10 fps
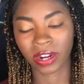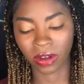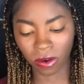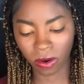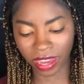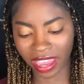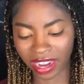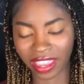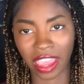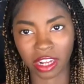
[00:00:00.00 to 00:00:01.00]

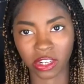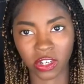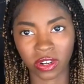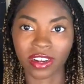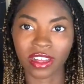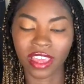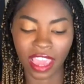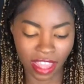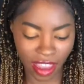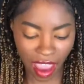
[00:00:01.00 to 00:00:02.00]
organic cane sugar,
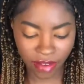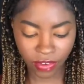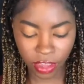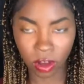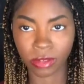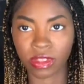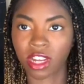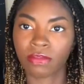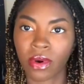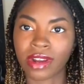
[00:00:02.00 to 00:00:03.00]
and that kind of goes with
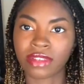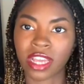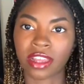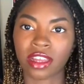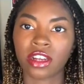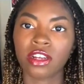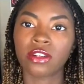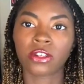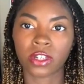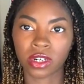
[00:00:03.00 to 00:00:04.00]
our point of saying that
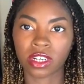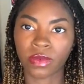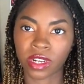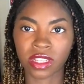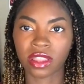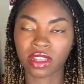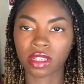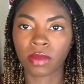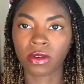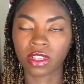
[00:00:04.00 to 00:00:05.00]
sugar is what is in this
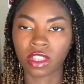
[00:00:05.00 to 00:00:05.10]
most,